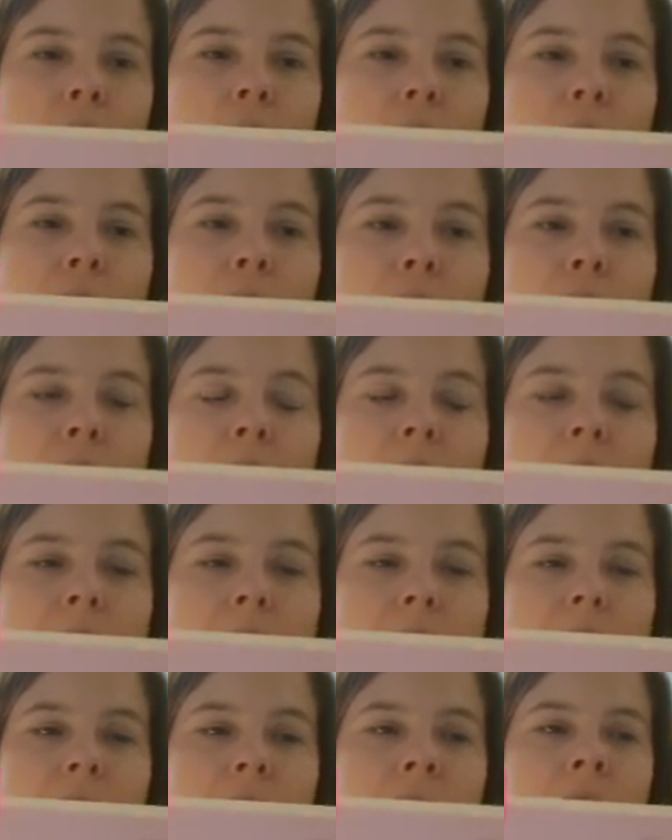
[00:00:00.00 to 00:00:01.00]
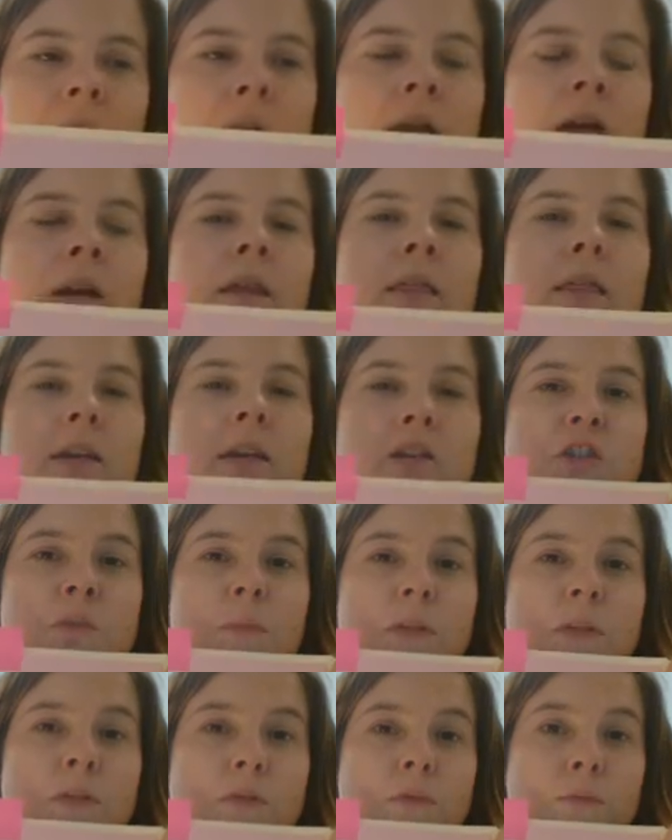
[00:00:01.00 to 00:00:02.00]
So if you look at this, they should
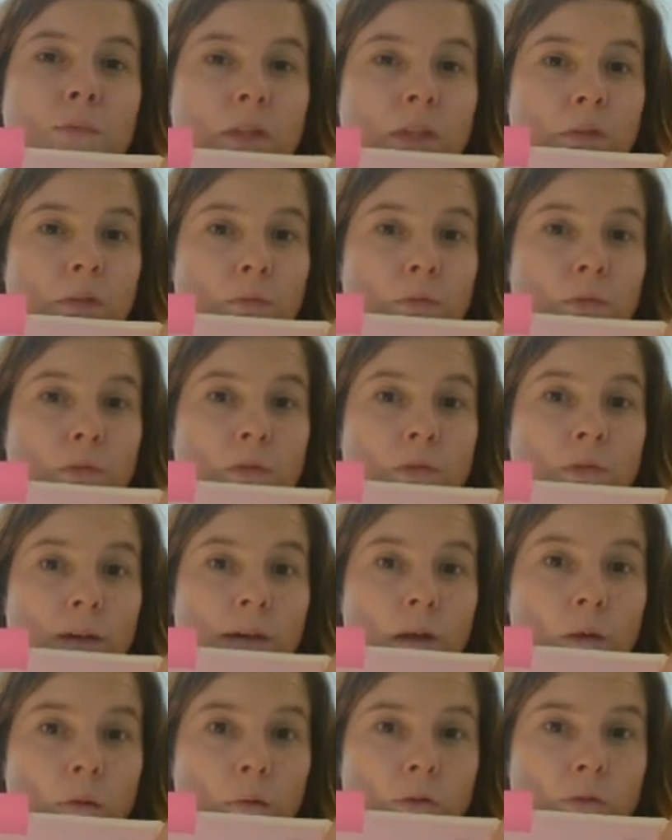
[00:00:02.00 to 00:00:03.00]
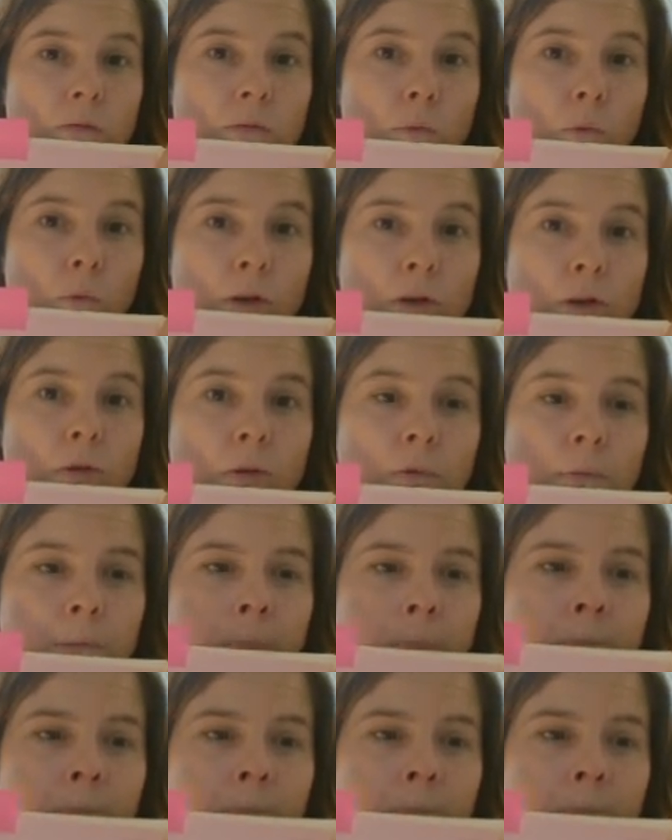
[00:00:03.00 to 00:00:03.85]
be able to read through those vowels for you.